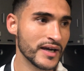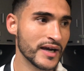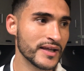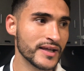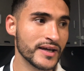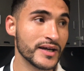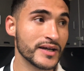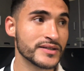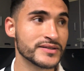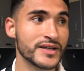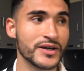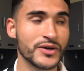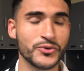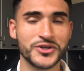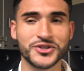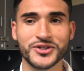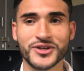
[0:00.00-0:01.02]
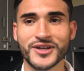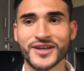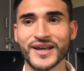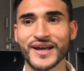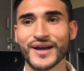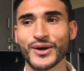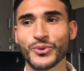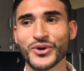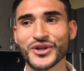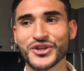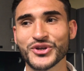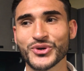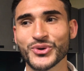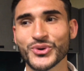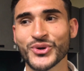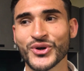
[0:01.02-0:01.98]
Yeah, like I said, when
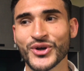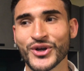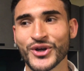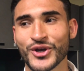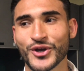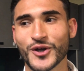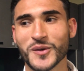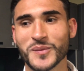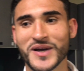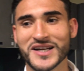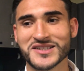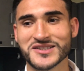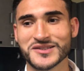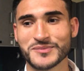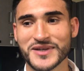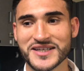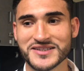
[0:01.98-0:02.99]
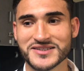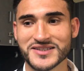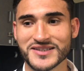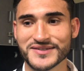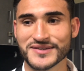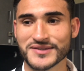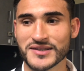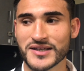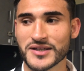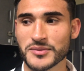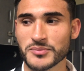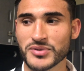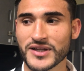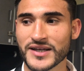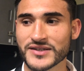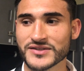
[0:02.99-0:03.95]
you go back to the basics and
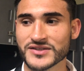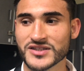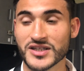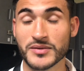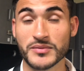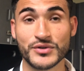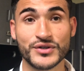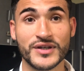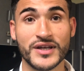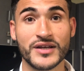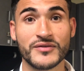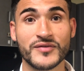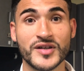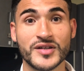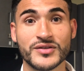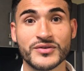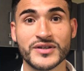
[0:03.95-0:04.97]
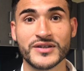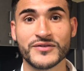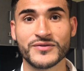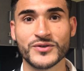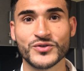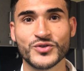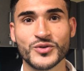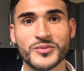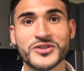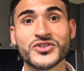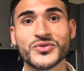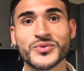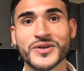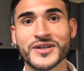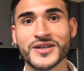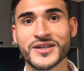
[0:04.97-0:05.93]
play as a team and you get a victory, it feels so much
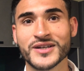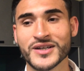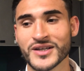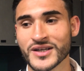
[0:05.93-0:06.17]
sweeter.